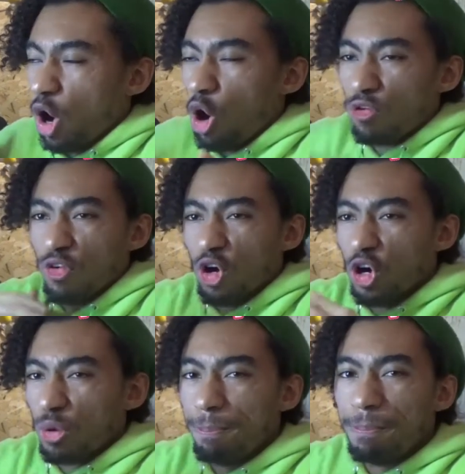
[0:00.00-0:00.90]

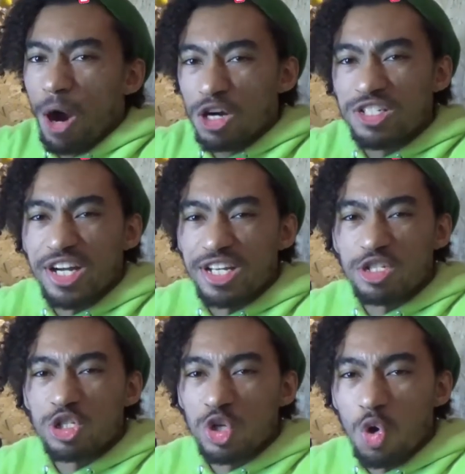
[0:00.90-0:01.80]
overarching
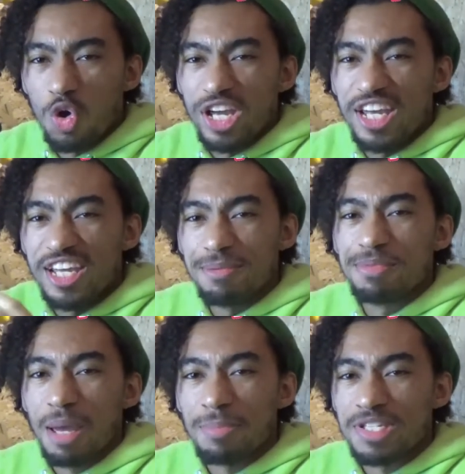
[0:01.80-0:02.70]
story
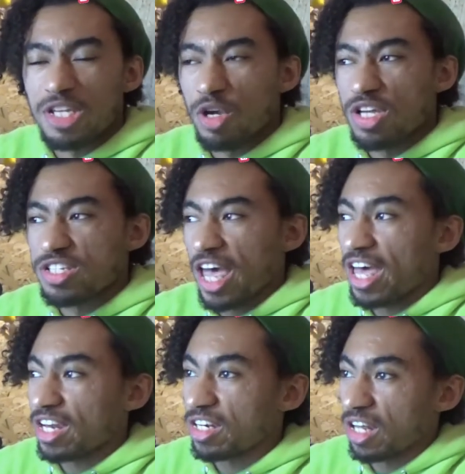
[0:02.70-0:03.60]
type of series,
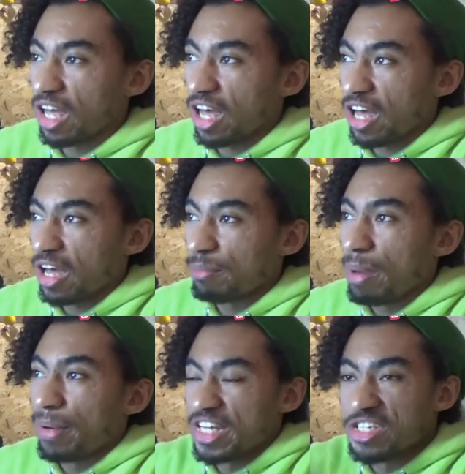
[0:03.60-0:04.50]
and
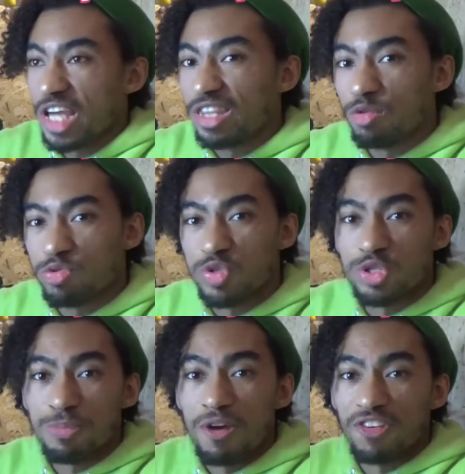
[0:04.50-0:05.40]
my buddy said this
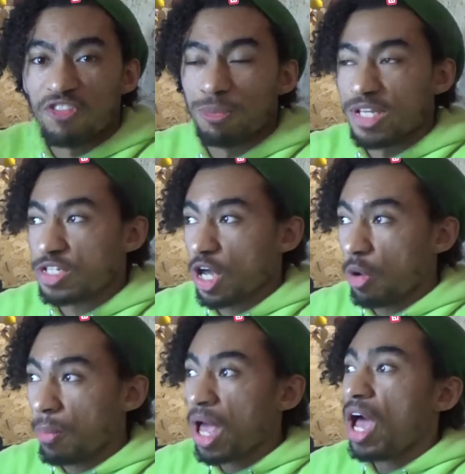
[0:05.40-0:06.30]
was perfect for me,
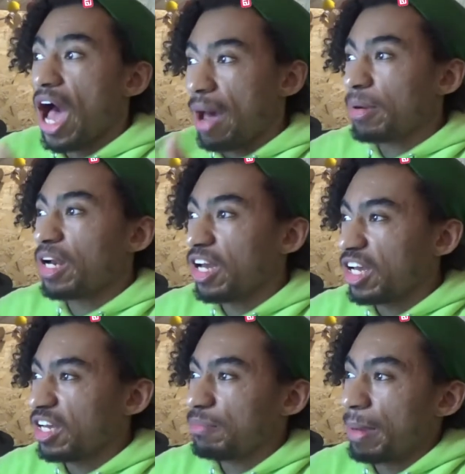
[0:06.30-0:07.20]
so I'm
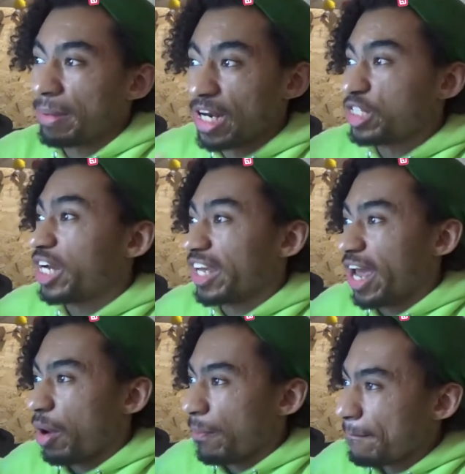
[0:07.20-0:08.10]
gonna check it
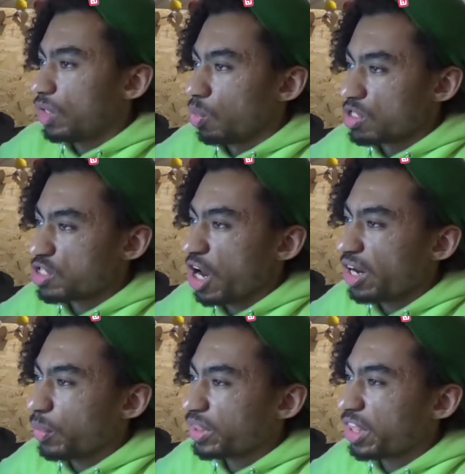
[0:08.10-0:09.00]
out. We're
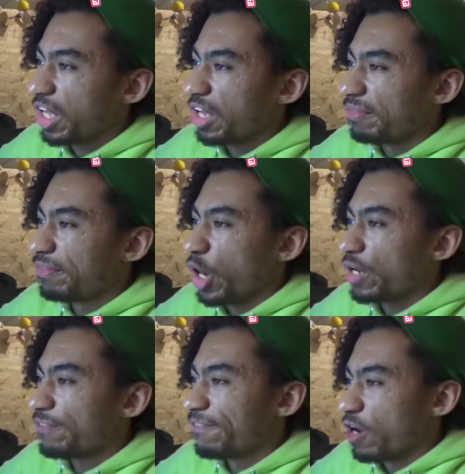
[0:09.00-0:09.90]
starting with the
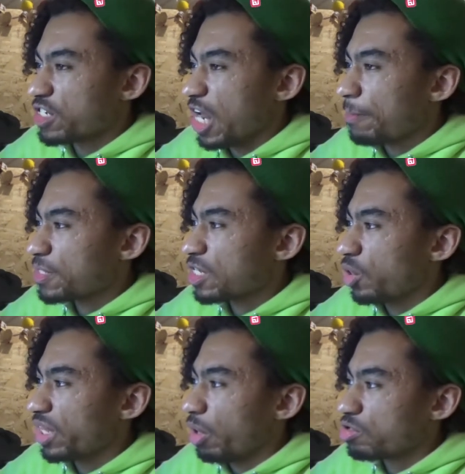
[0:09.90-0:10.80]
very first
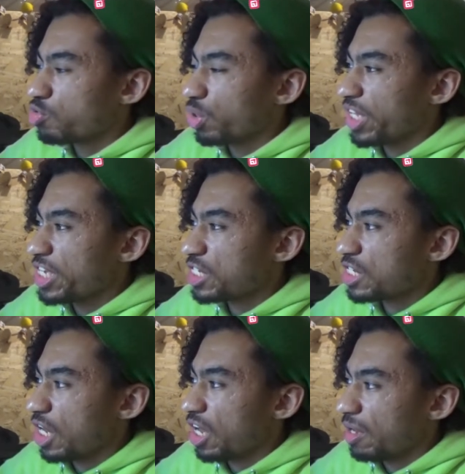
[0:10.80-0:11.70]
episode that was
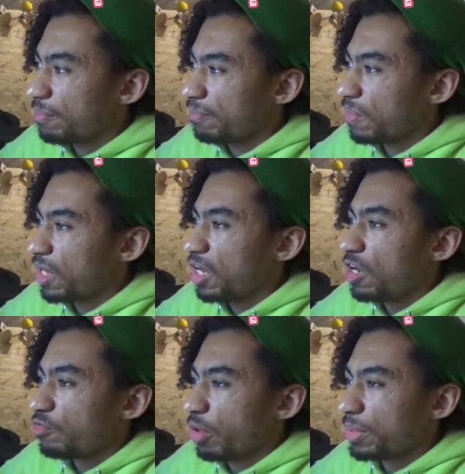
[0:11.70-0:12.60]
released from
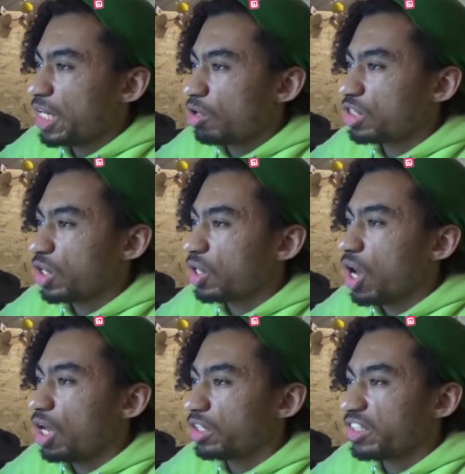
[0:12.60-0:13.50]
Kyoto,
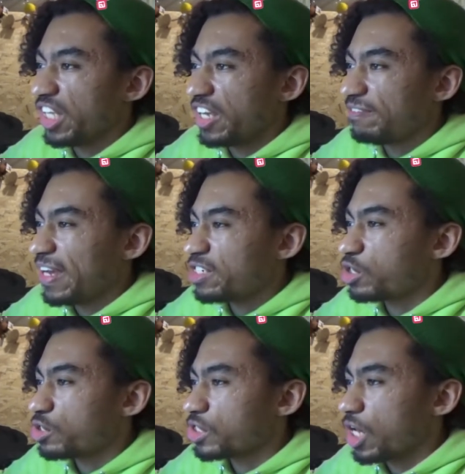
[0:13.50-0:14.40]
called The
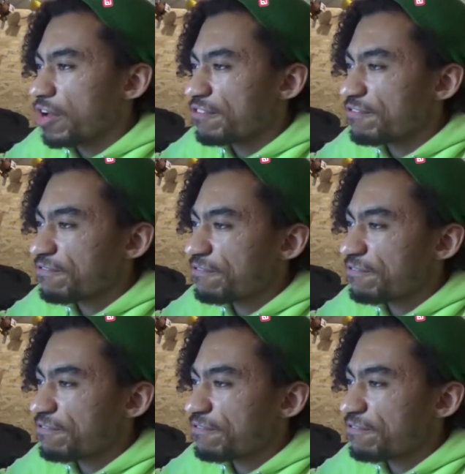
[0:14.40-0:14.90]
Adventures of